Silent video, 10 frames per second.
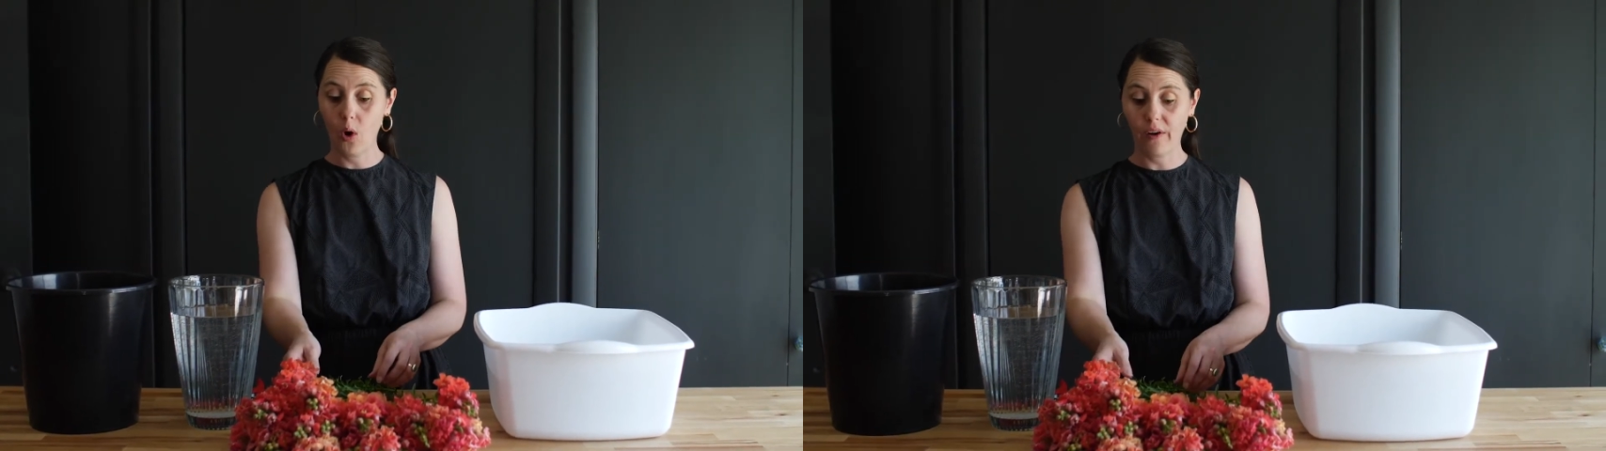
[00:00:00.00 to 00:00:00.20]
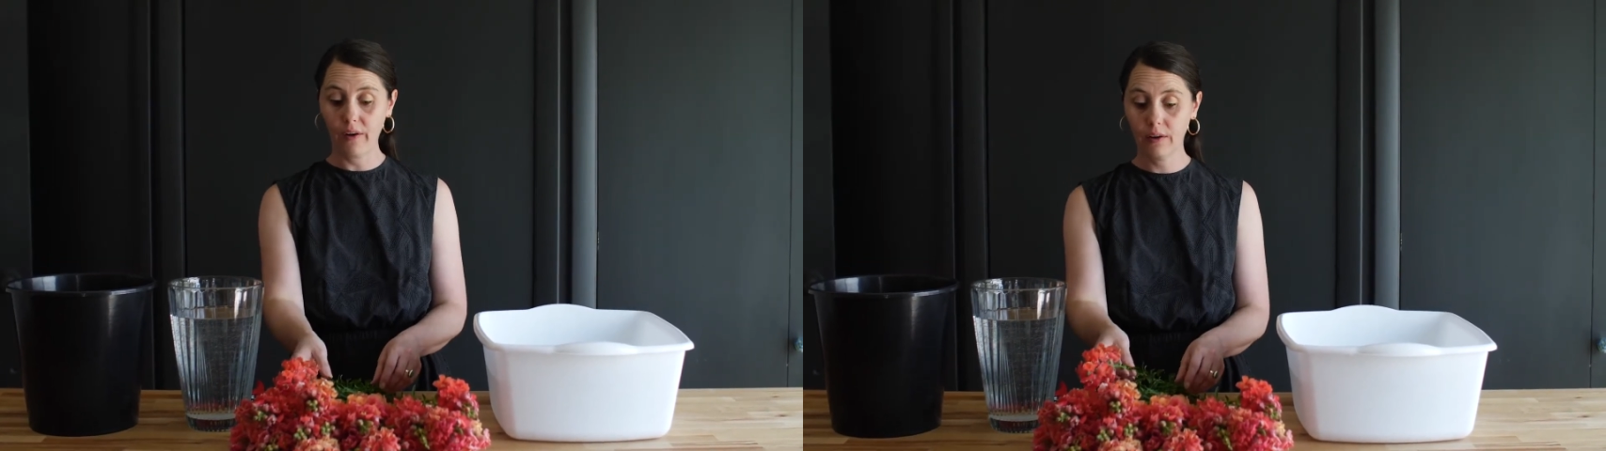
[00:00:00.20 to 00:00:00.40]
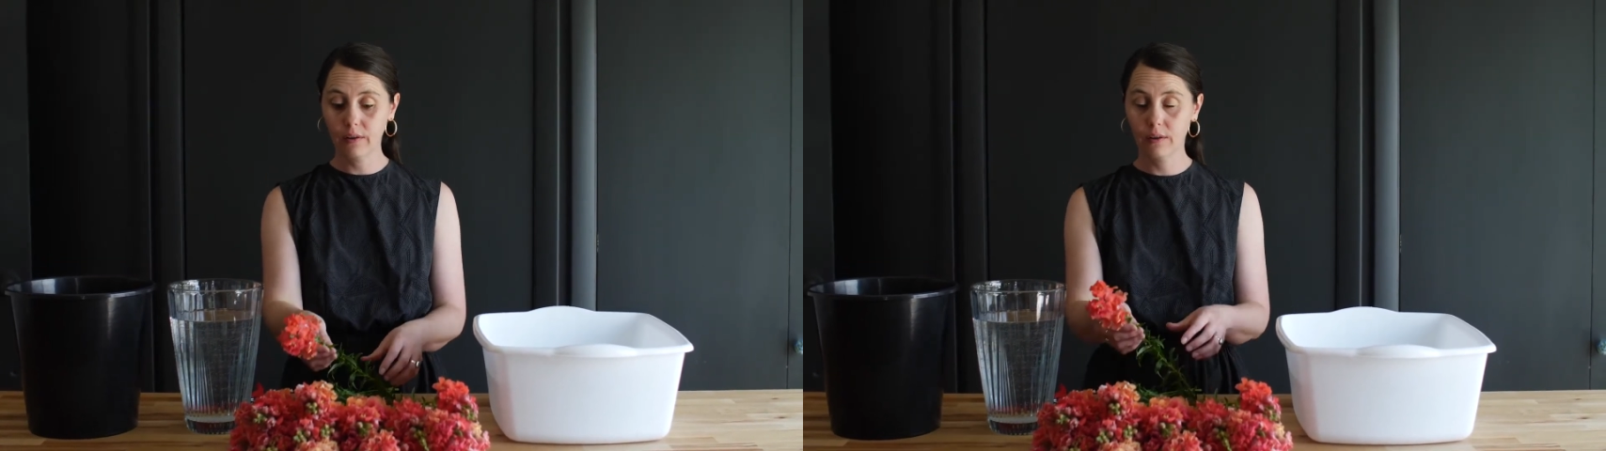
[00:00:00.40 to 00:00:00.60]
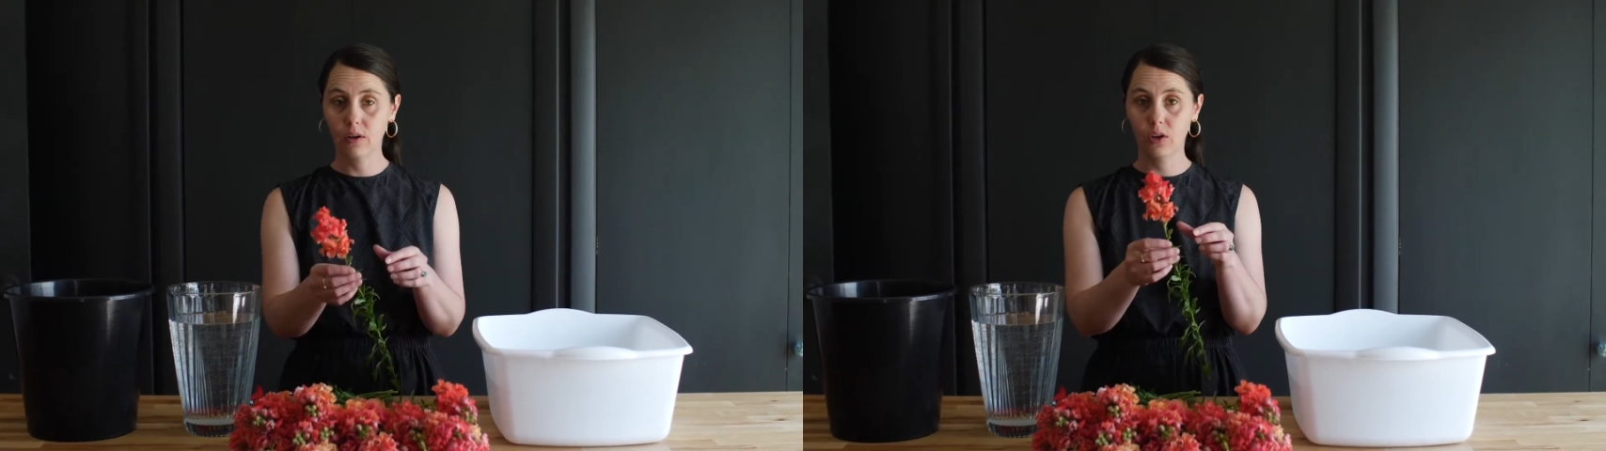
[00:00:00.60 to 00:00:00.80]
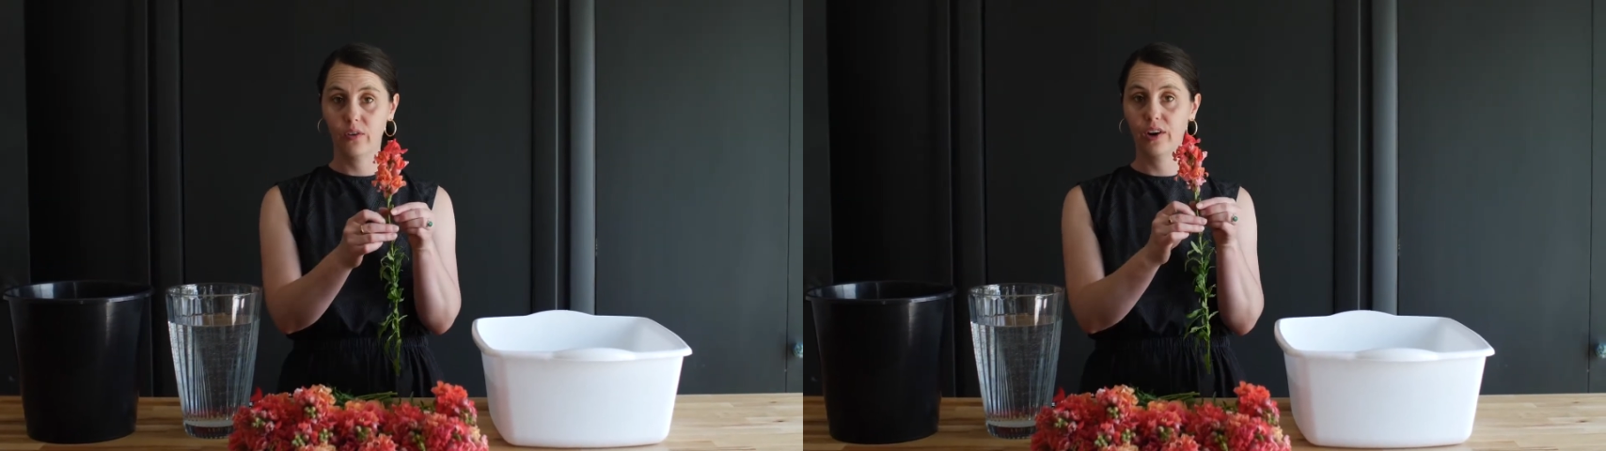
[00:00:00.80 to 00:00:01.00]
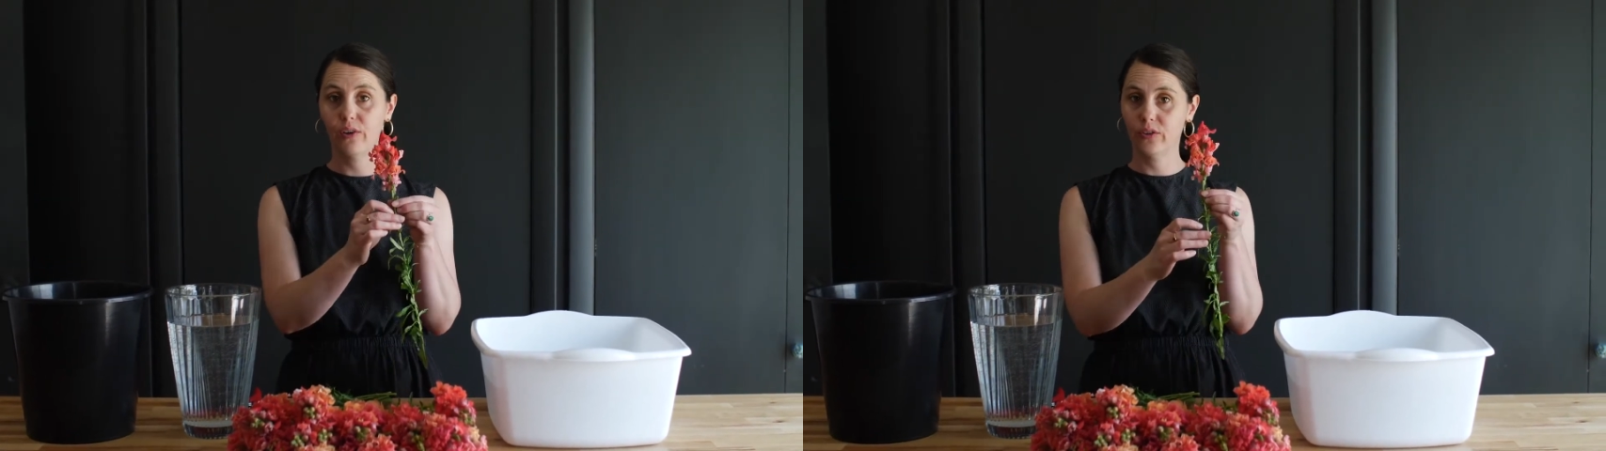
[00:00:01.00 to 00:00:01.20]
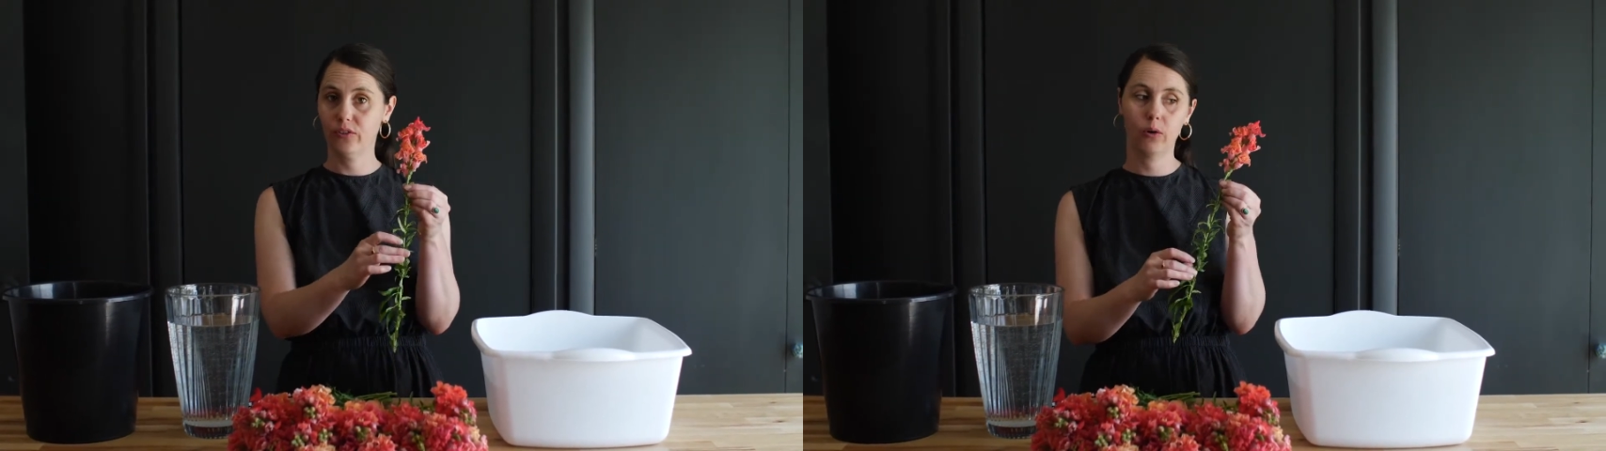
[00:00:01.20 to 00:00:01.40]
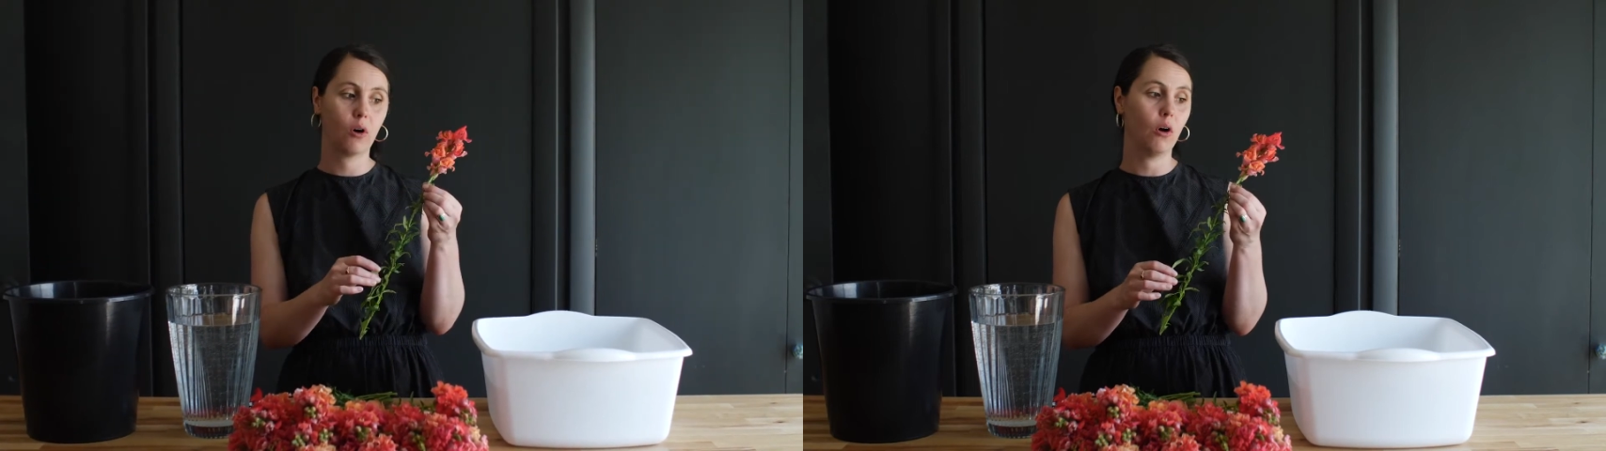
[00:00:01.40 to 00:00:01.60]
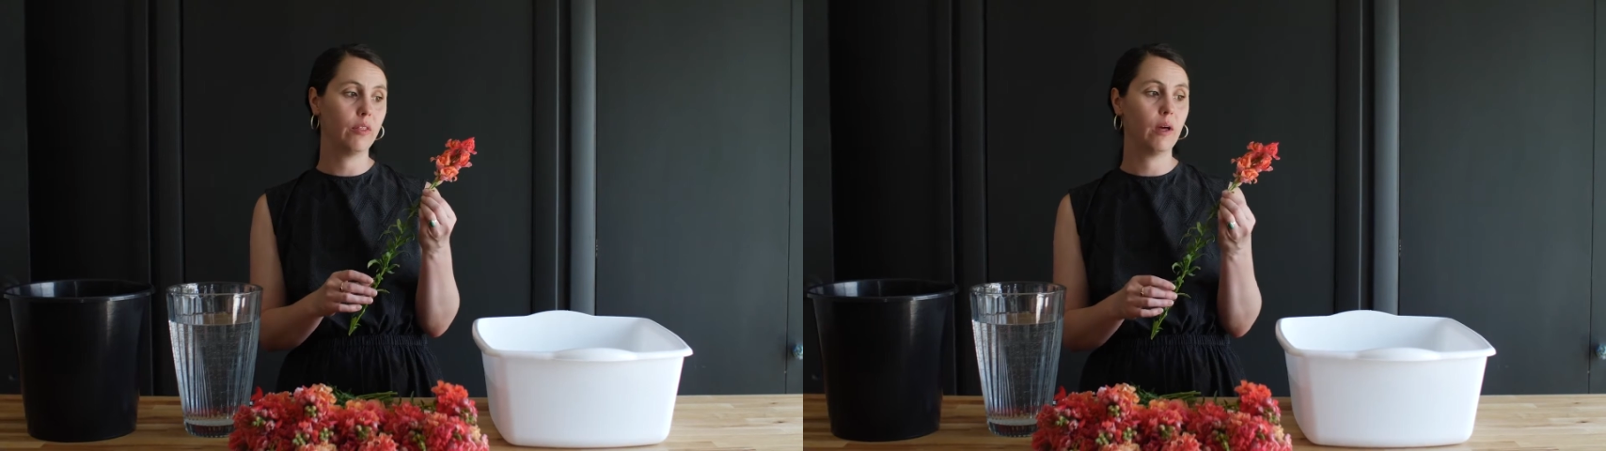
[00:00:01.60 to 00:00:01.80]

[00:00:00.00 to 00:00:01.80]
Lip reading: or you can also